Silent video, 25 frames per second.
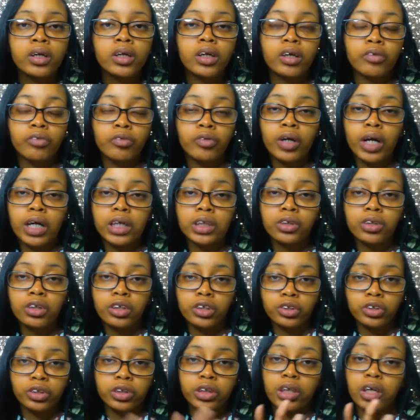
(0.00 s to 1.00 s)
If you guys are
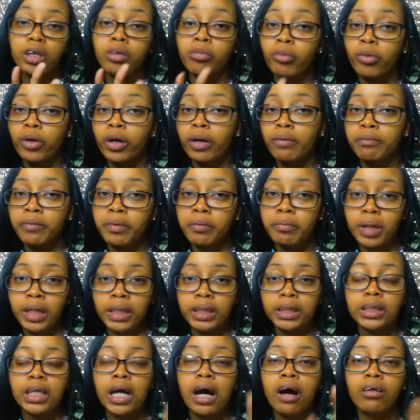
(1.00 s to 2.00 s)
interested in more
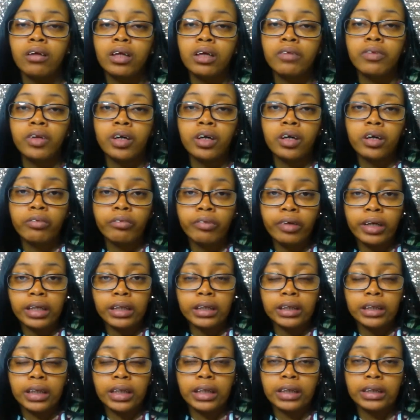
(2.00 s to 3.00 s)
information, I'll leave the
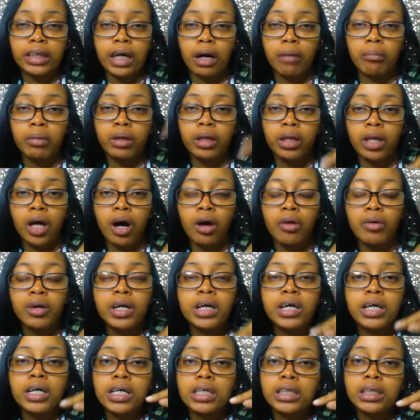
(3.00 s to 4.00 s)
Goodreads link down below.
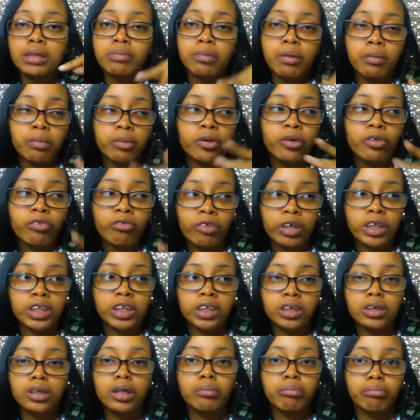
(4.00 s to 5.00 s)
It's a biblical
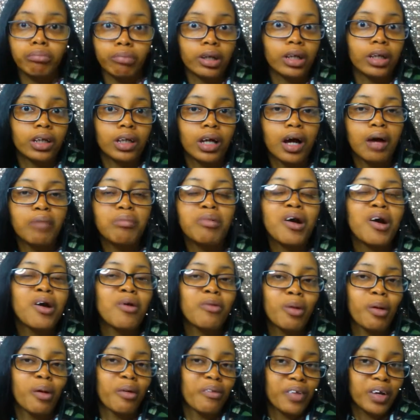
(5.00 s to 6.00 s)
fiction book club
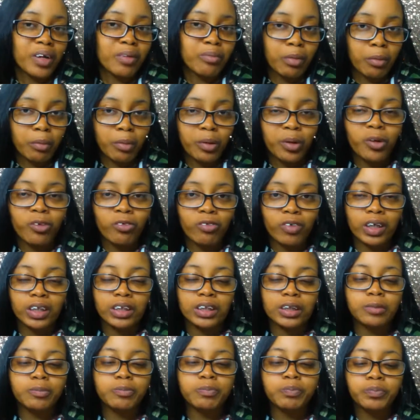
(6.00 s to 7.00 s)
where we read biblical
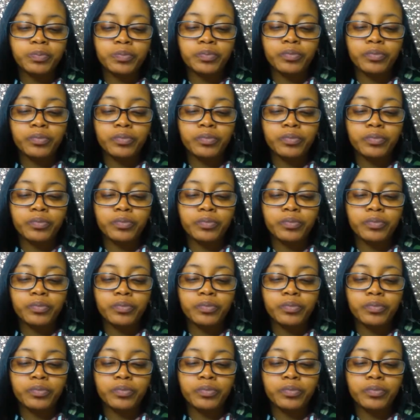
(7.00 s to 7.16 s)
fiction.